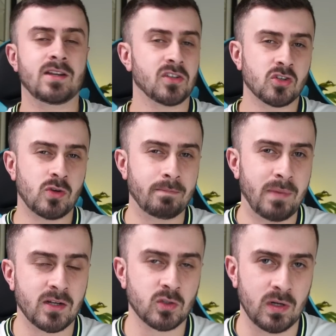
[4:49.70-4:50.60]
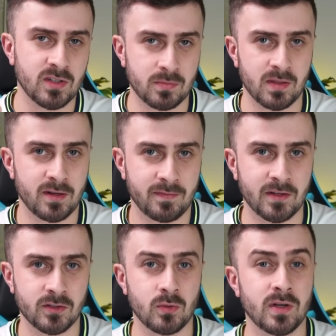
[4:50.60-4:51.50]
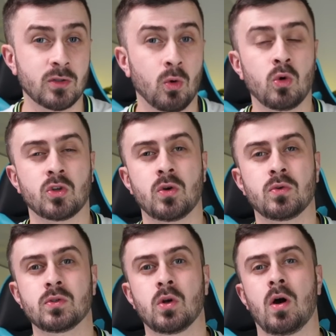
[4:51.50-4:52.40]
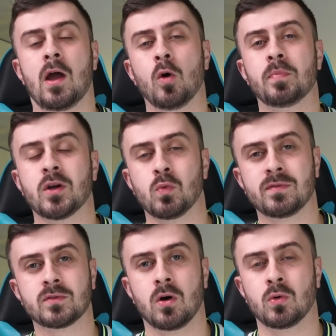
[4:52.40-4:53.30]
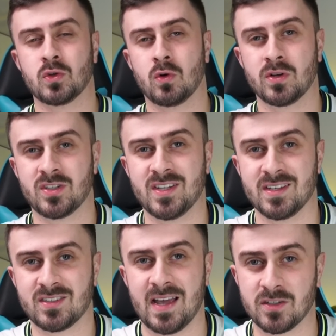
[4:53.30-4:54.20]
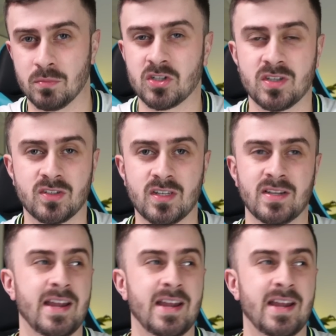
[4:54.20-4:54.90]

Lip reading: doesn't track back as well as some other defenders do, and he's also not helping with goals or assists as much this season,